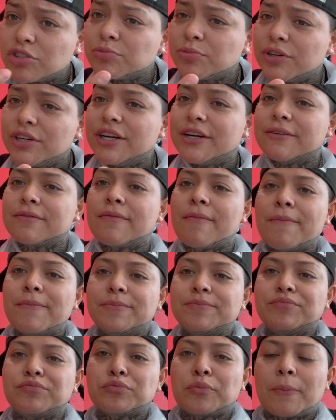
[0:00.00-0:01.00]
Maria?
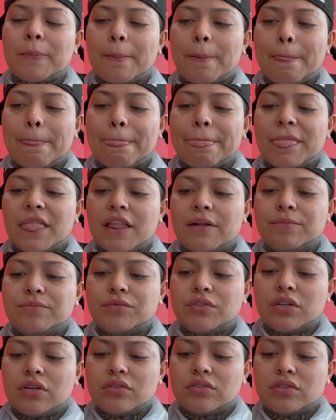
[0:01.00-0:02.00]

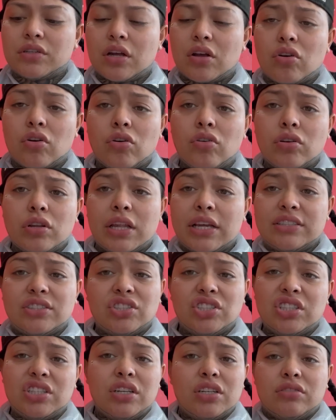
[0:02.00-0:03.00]
And I was like, oh, like,
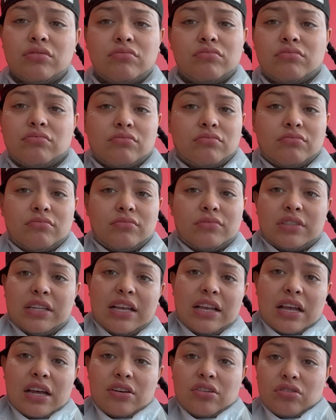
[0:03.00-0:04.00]
she didn't,
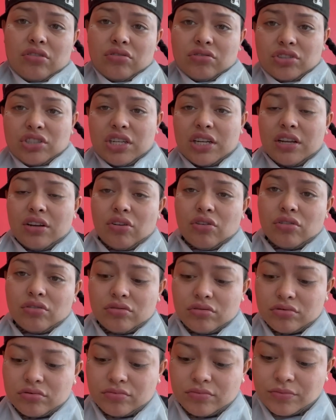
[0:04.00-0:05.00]
like, I don't know, she didn't
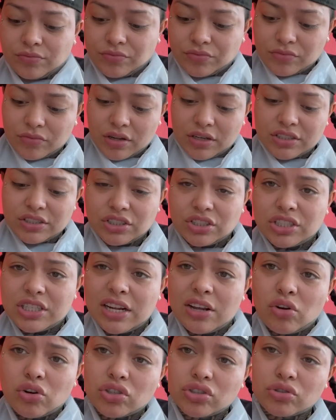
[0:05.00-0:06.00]
go
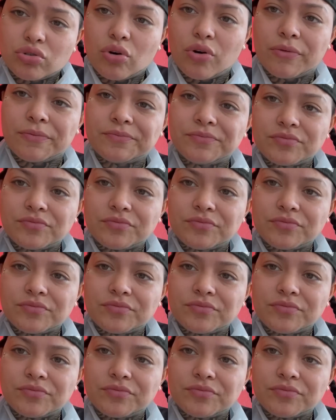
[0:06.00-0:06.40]
to school.